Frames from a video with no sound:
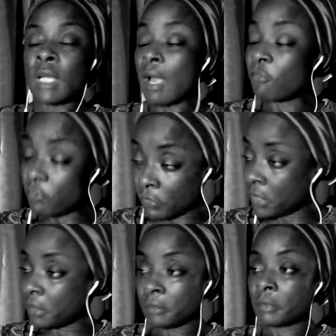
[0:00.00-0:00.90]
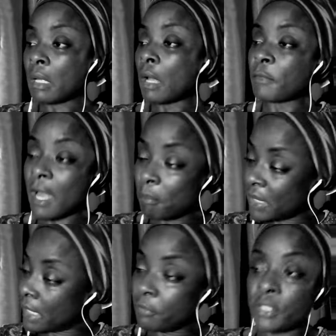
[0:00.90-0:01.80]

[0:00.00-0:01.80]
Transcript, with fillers: I'm for real. I'm not playing